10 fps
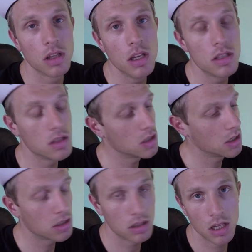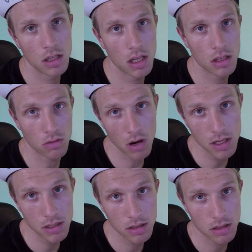easy session and then a
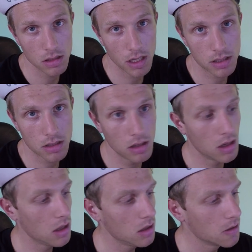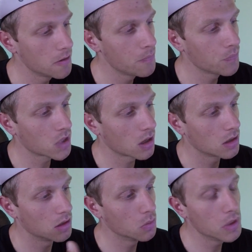race next Sunday.
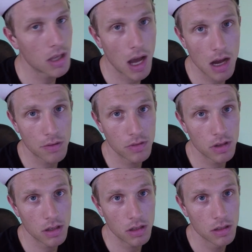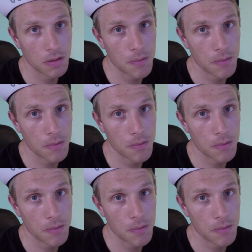The week after